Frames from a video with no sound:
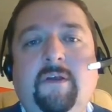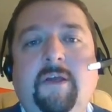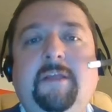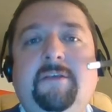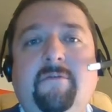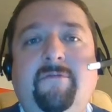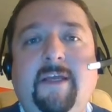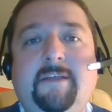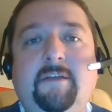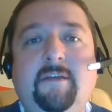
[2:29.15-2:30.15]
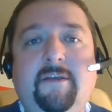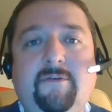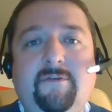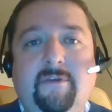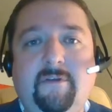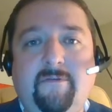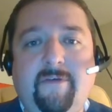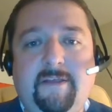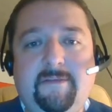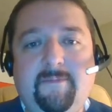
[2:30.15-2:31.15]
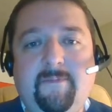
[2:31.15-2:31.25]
it is reflected in the user interface.